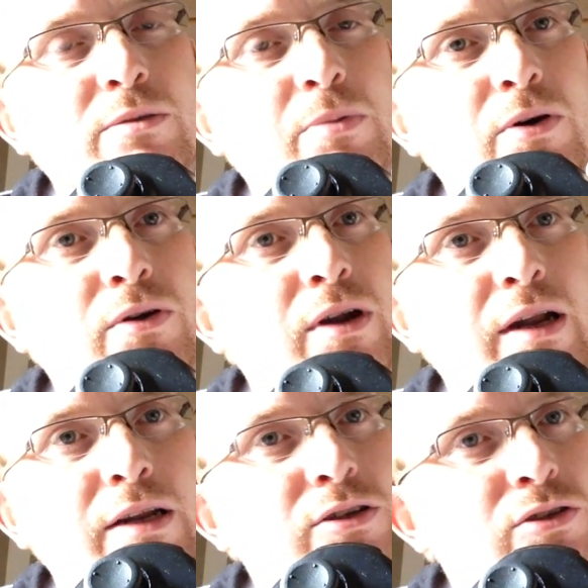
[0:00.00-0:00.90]
the button
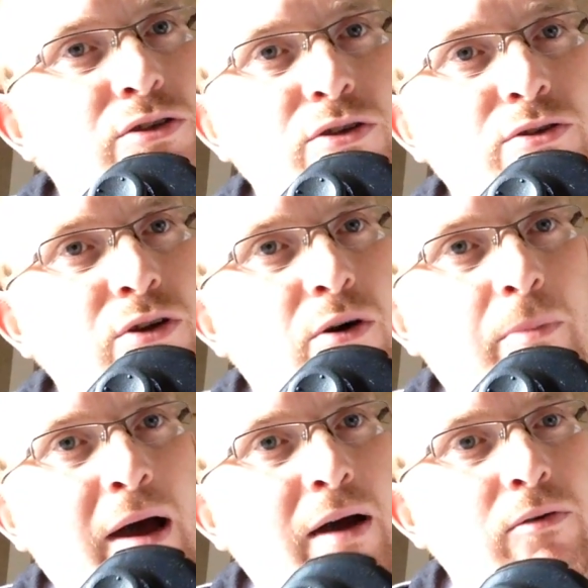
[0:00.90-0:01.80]
and it just does not
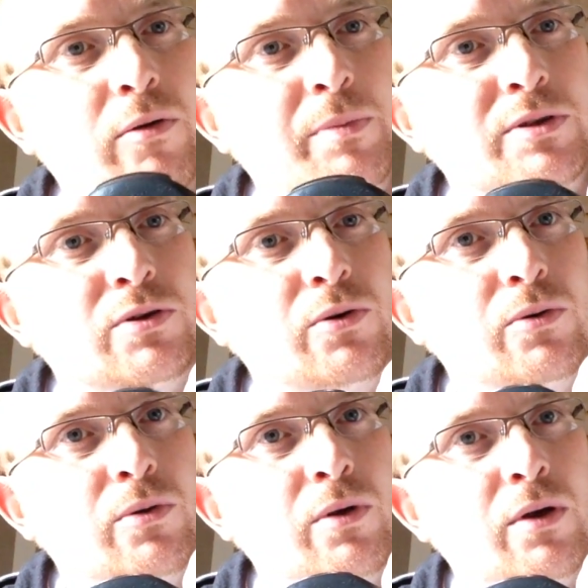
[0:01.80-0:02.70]
power up at
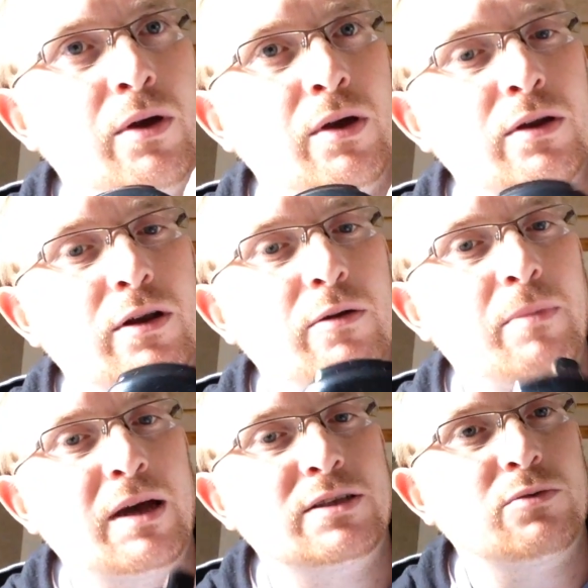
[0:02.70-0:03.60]
all. No
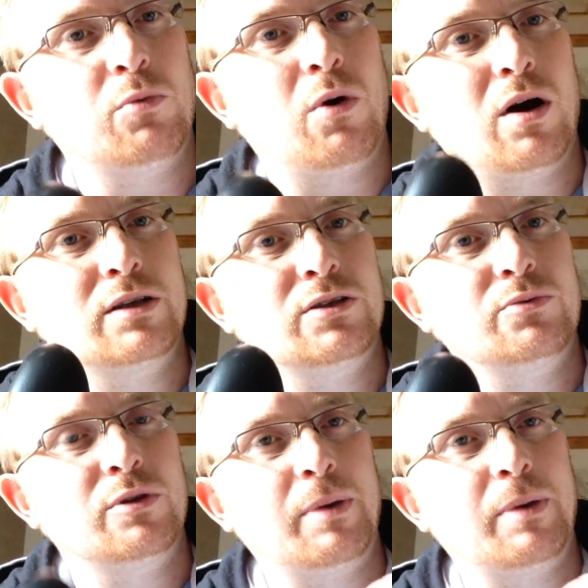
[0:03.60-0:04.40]
matter what I do with the